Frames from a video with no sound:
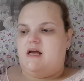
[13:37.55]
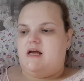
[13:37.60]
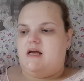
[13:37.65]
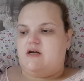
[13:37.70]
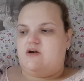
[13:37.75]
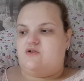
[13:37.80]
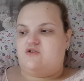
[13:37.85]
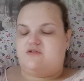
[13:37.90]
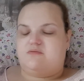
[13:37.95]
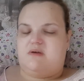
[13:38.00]

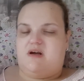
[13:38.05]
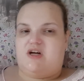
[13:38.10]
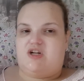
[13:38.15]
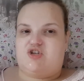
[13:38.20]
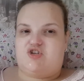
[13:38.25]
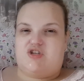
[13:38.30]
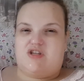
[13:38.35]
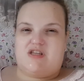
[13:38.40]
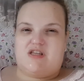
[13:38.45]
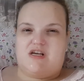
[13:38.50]
Cost me
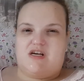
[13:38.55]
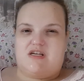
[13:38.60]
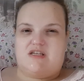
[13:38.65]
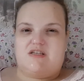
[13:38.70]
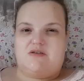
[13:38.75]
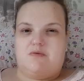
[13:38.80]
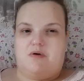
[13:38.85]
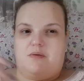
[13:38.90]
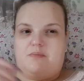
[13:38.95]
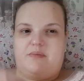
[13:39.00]

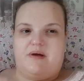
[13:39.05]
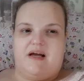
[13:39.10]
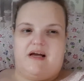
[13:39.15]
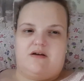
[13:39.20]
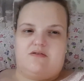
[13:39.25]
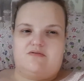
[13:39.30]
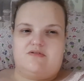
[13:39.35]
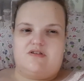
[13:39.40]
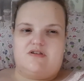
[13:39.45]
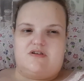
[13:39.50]

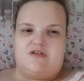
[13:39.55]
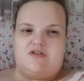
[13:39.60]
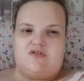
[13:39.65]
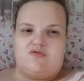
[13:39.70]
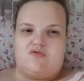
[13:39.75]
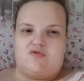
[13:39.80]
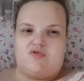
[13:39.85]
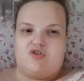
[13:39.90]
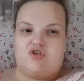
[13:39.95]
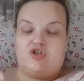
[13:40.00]
£131, so it's
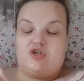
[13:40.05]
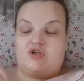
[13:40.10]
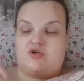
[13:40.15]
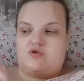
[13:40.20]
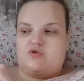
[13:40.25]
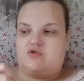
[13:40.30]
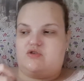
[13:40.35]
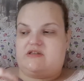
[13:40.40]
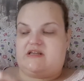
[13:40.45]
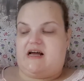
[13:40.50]
not
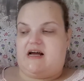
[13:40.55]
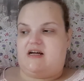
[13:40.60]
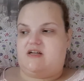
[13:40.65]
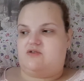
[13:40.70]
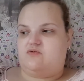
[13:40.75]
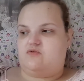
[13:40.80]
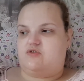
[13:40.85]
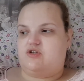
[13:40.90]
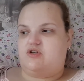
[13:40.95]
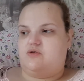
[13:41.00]
too sad
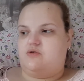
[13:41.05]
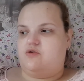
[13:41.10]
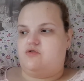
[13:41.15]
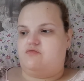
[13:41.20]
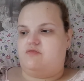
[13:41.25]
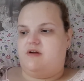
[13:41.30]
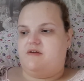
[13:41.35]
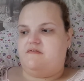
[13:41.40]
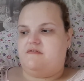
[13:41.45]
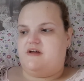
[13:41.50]
or too
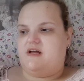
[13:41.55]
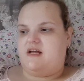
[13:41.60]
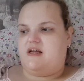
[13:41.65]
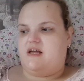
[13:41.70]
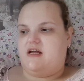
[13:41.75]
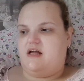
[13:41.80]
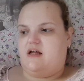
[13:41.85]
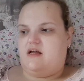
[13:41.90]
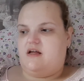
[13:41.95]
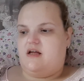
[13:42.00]
horrific.